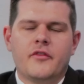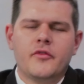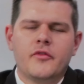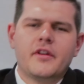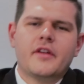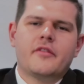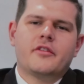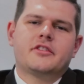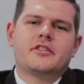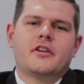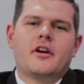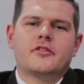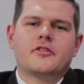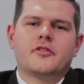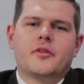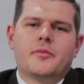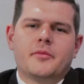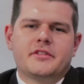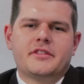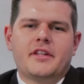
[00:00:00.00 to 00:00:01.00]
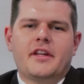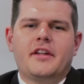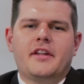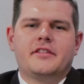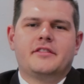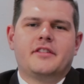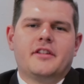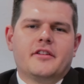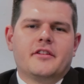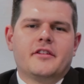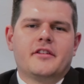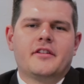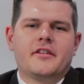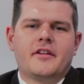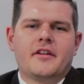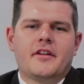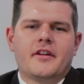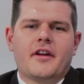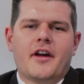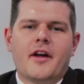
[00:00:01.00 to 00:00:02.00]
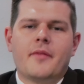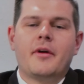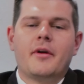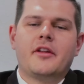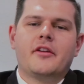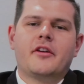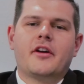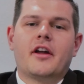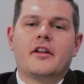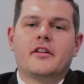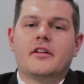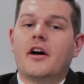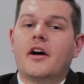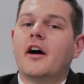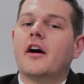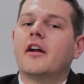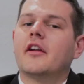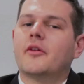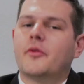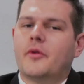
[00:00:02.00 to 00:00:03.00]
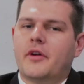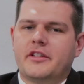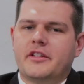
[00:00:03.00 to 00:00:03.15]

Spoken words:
If you've never talked to a Mercedes dealer, I bet you got a lot of